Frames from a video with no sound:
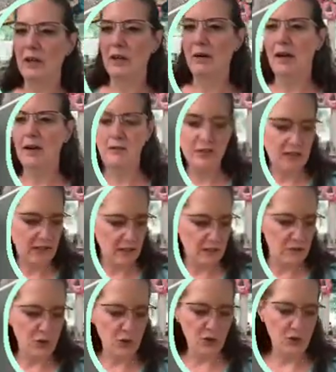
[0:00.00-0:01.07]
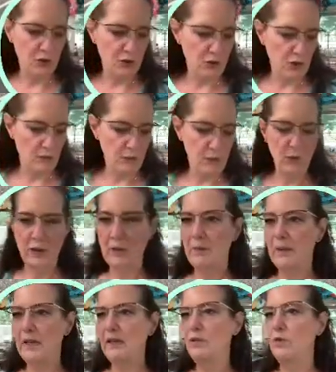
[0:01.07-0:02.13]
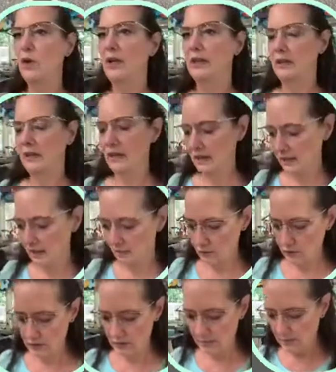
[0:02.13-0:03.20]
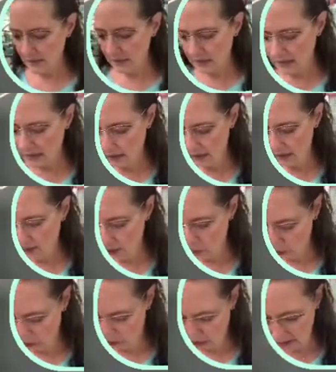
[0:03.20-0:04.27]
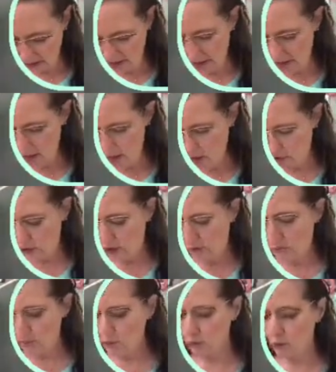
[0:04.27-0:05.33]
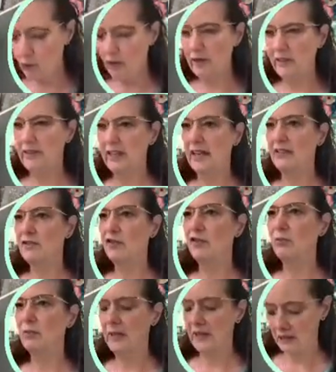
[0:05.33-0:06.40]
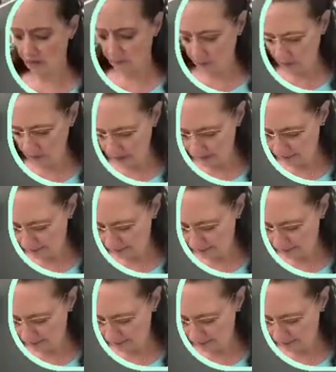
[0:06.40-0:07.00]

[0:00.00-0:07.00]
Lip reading: Everything I've shown you comes with the big one. And then with the mini, you're going to get your number 1. That's your base plate.